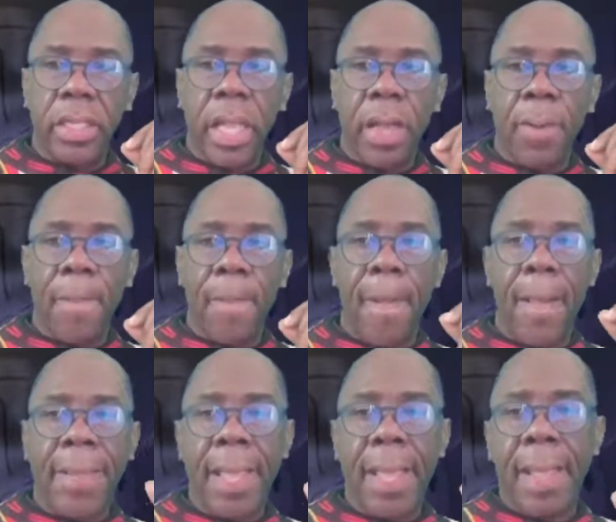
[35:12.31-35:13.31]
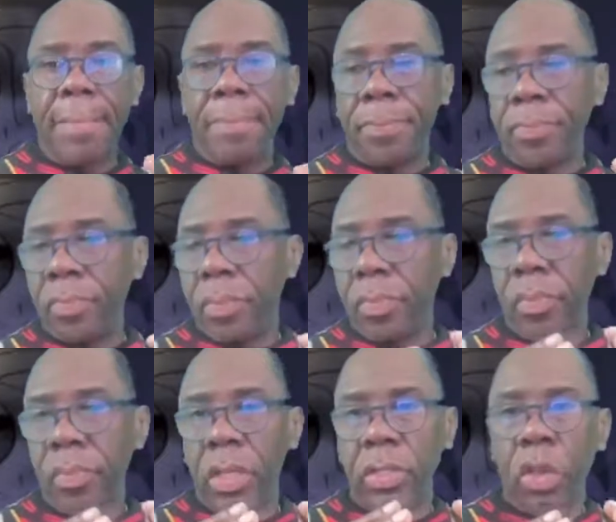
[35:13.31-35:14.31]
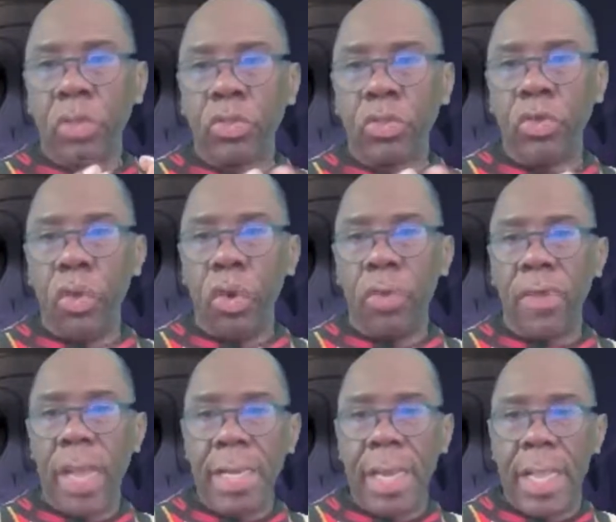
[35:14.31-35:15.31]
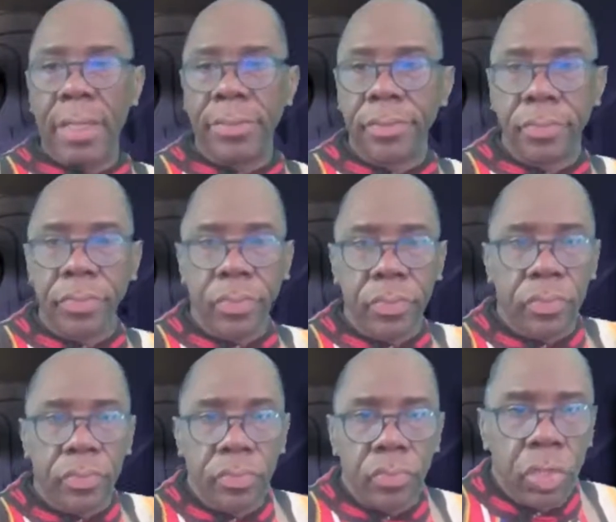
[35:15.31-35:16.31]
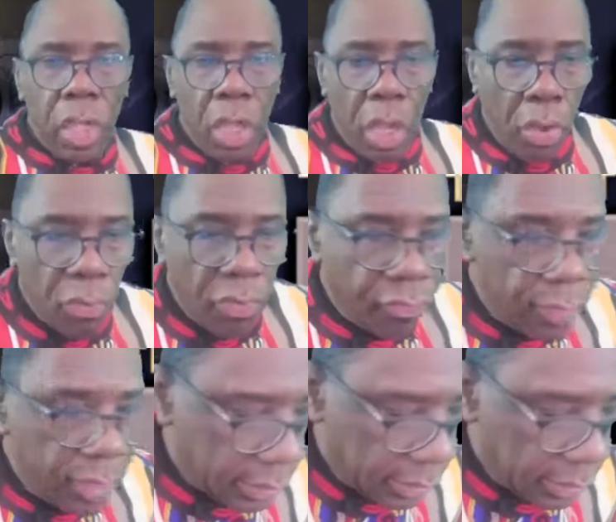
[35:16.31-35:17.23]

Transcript: Now, again, those who are on right now with me